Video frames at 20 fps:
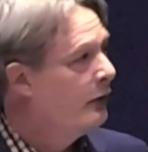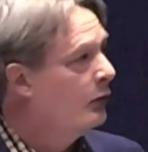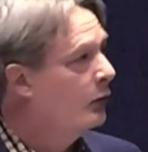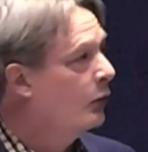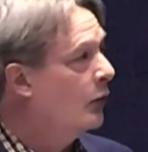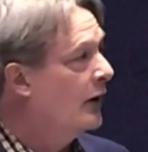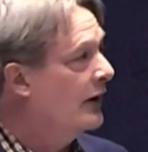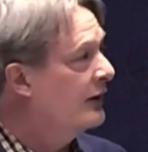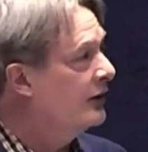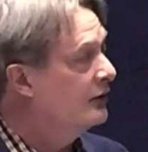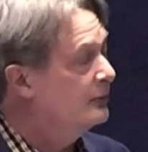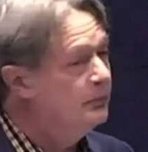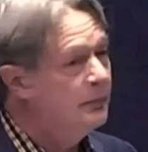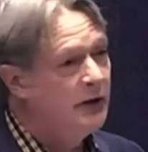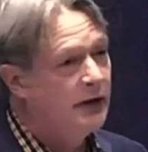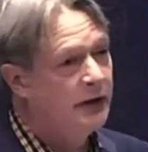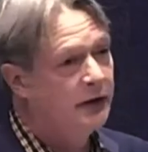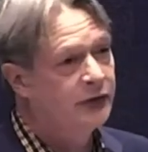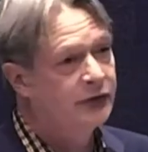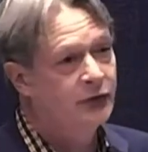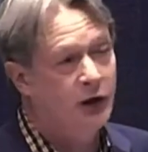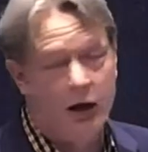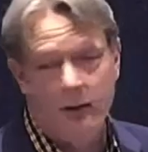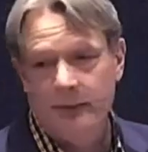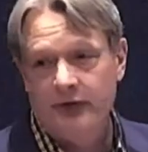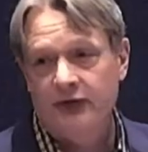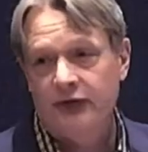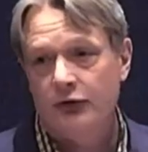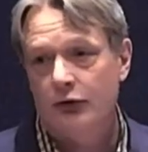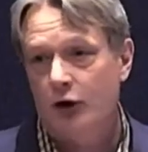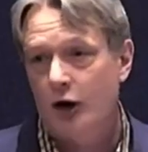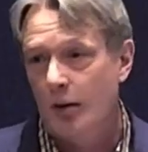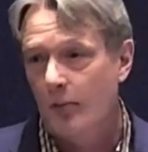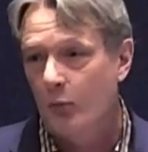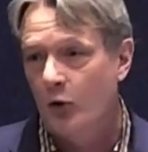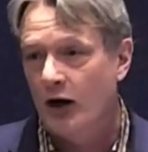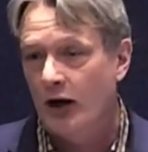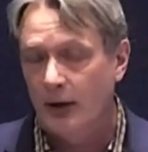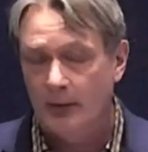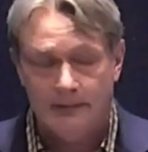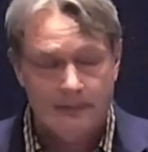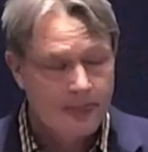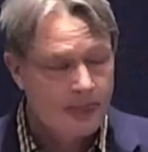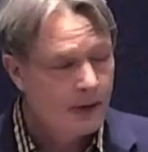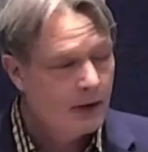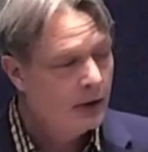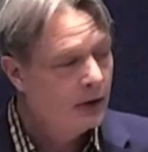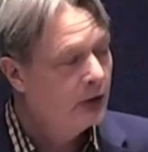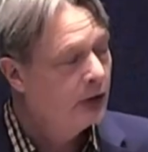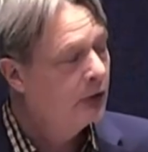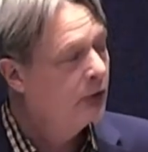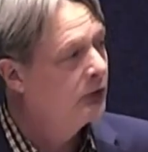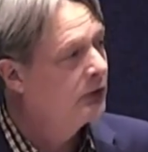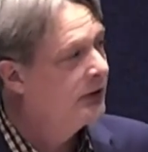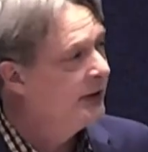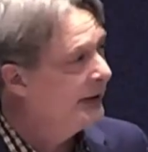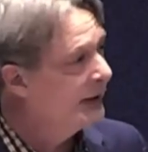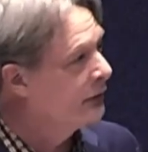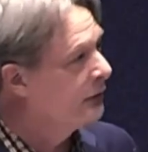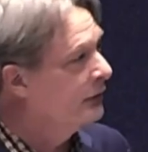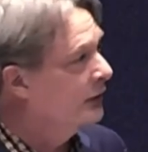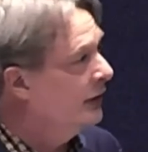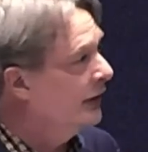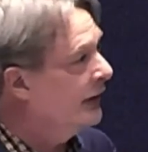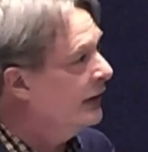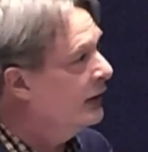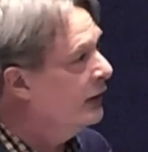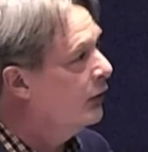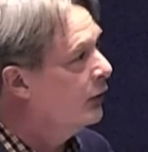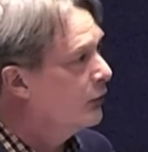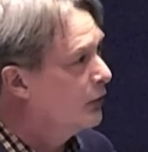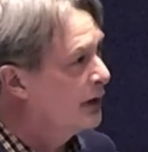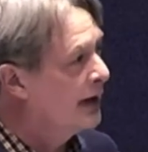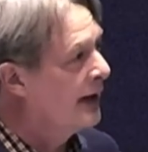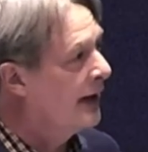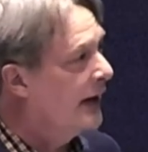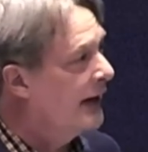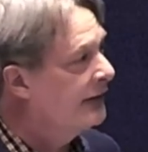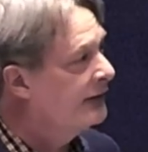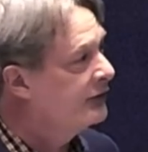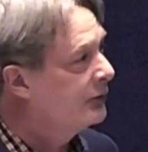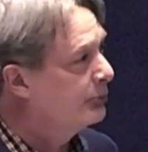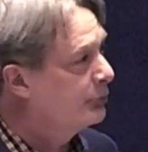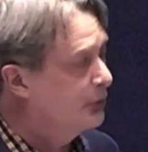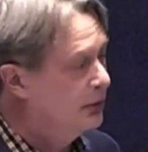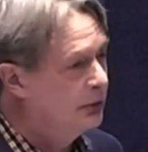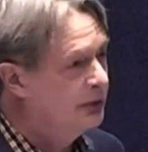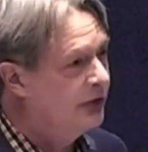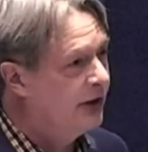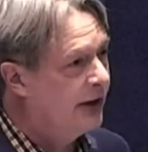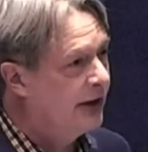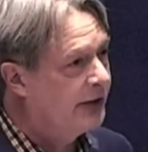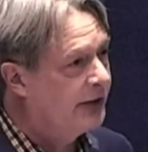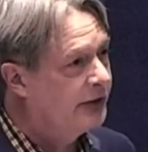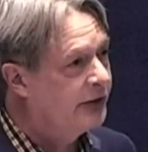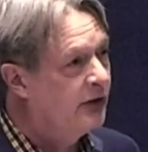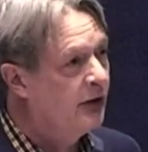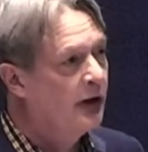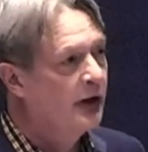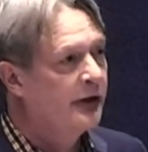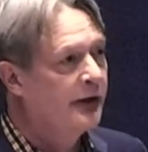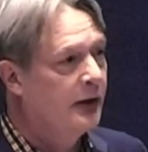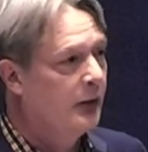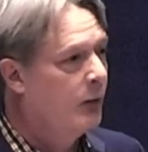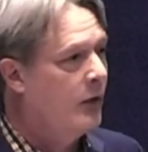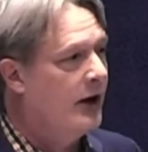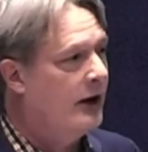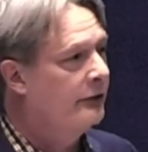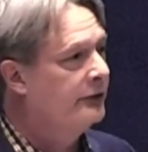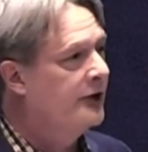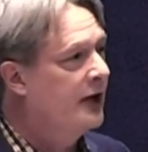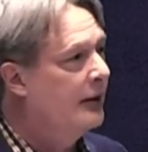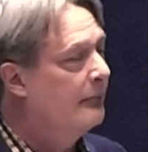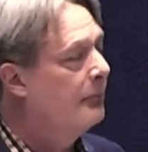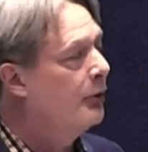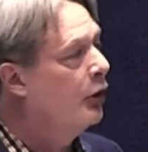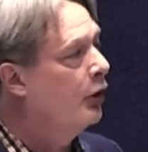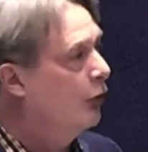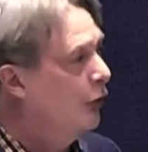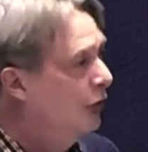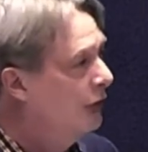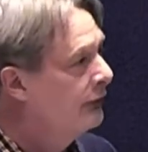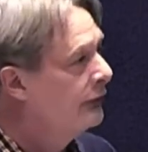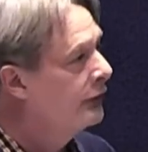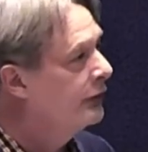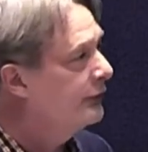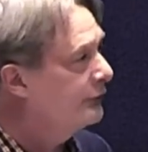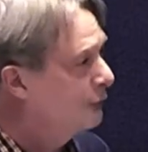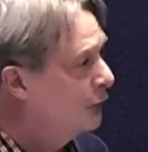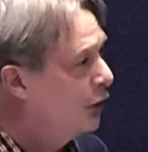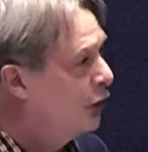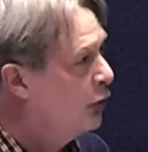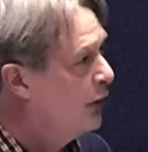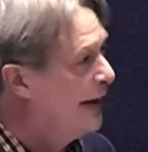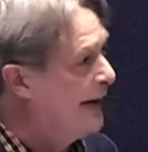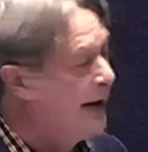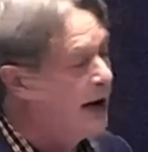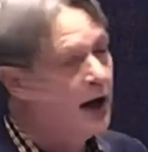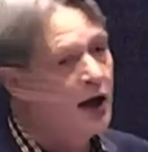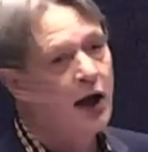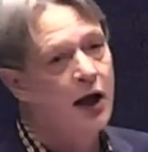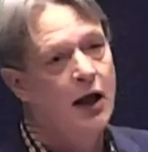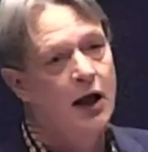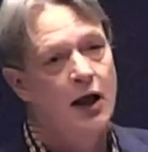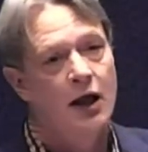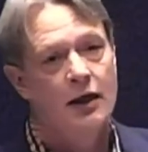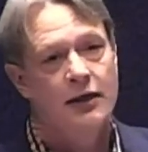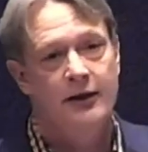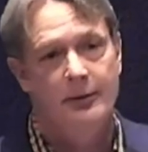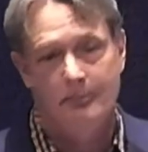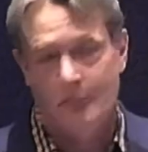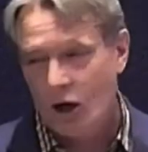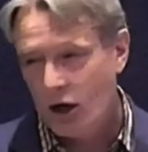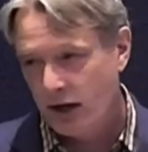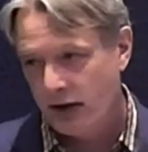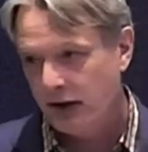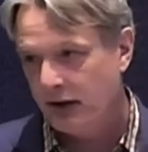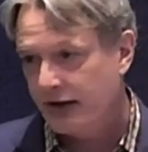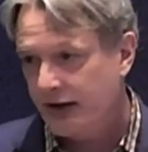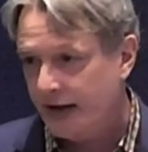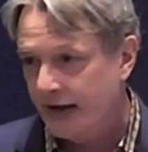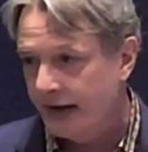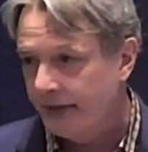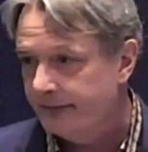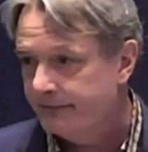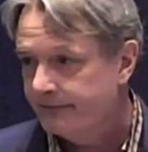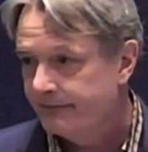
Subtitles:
One of them is Thomas Cromwell, who literally organized a protest that wound up overthrowing the monarchy